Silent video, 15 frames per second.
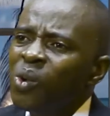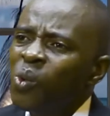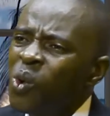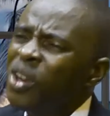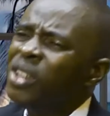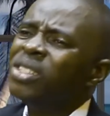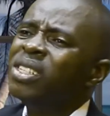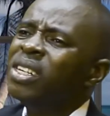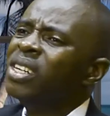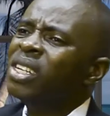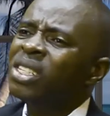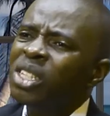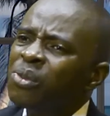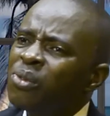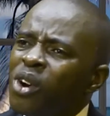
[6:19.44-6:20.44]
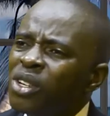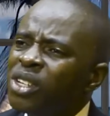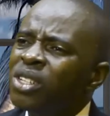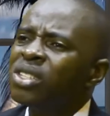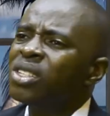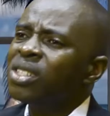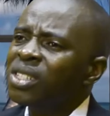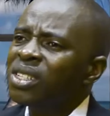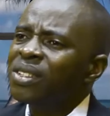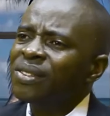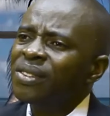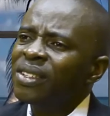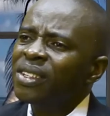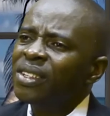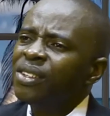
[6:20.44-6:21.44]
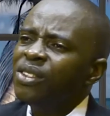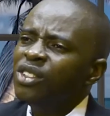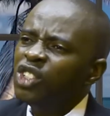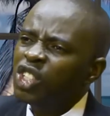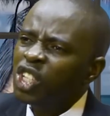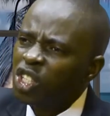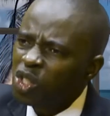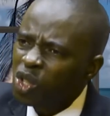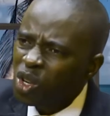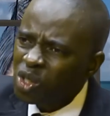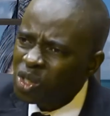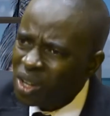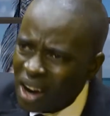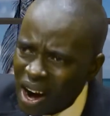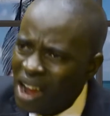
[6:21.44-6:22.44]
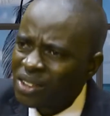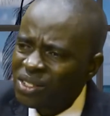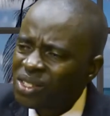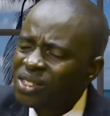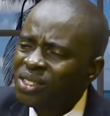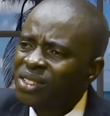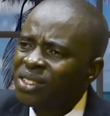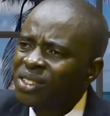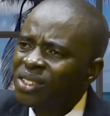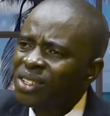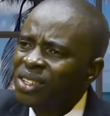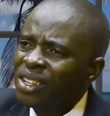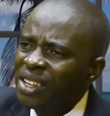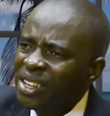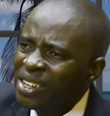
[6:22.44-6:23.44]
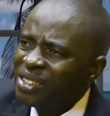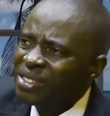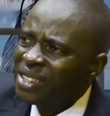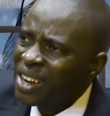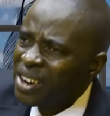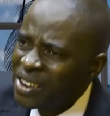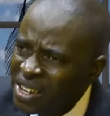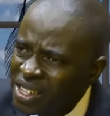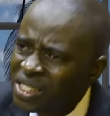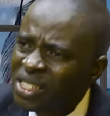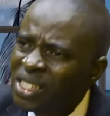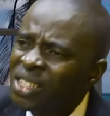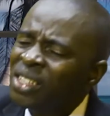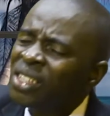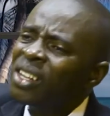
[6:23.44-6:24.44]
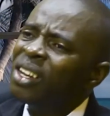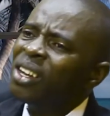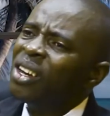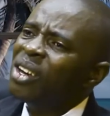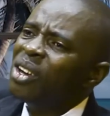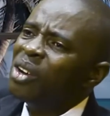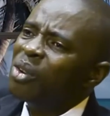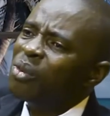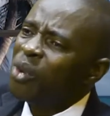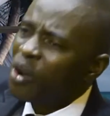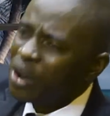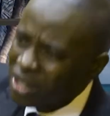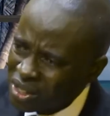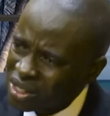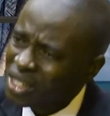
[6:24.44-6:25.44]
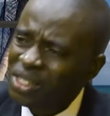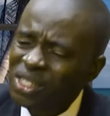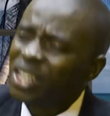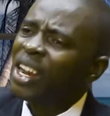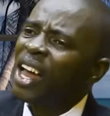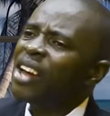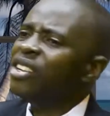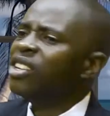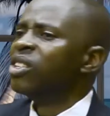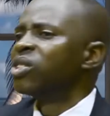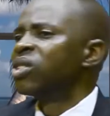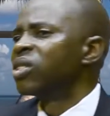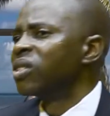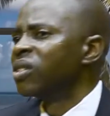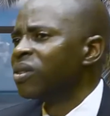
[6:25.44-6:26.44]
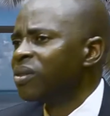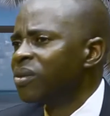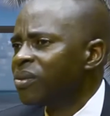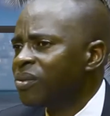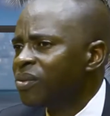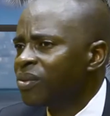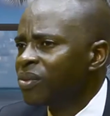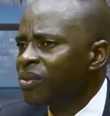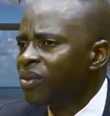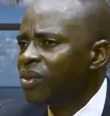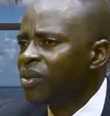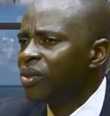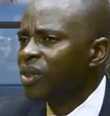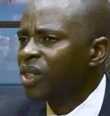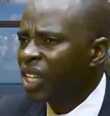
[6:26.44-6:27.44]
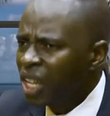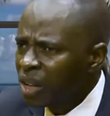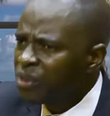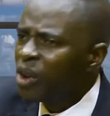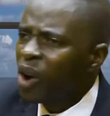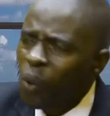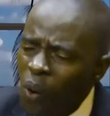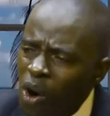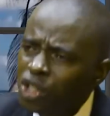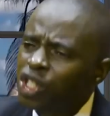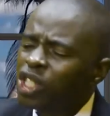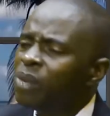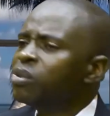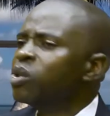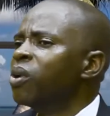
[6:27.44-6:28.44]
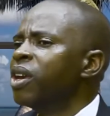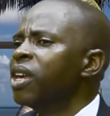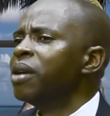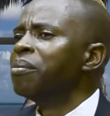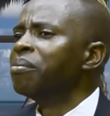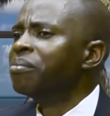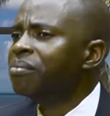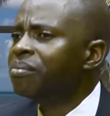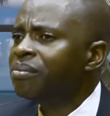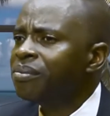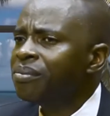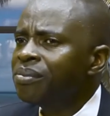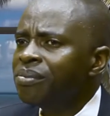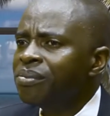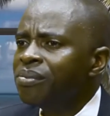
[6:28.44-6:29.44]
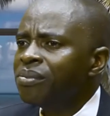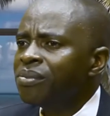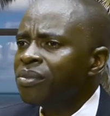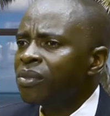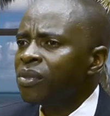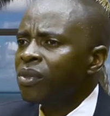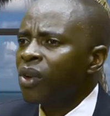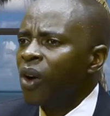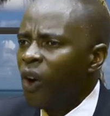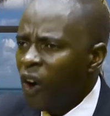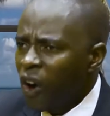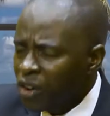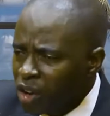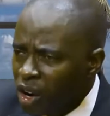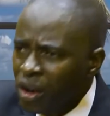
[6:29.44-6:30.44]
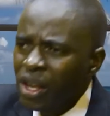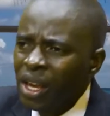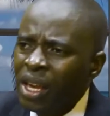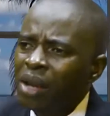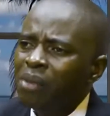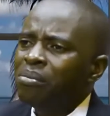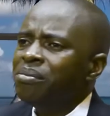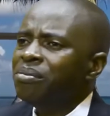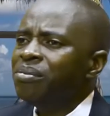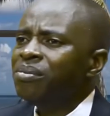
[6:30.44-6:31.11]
Who is the reason for this season? Jesus Christ is the reason for a season like this. Give your worship to him. Honor him.